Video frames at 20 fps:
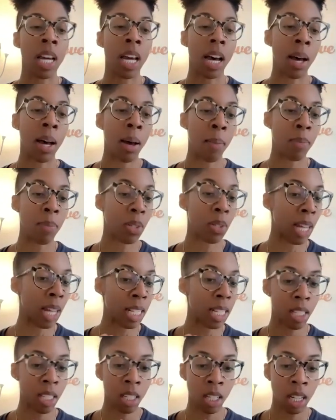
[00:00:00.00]
So
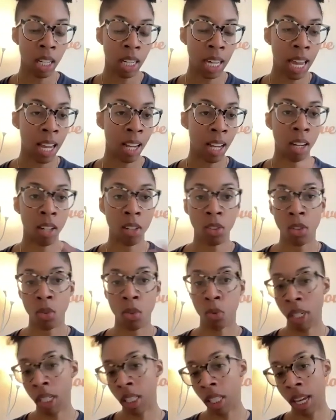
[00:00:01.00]
that's, again,
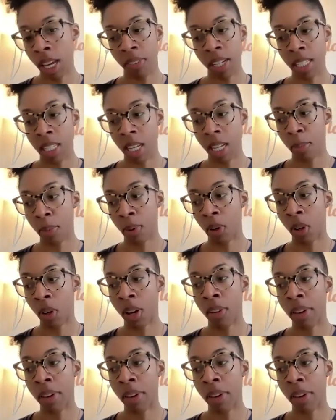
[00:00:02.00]
real life example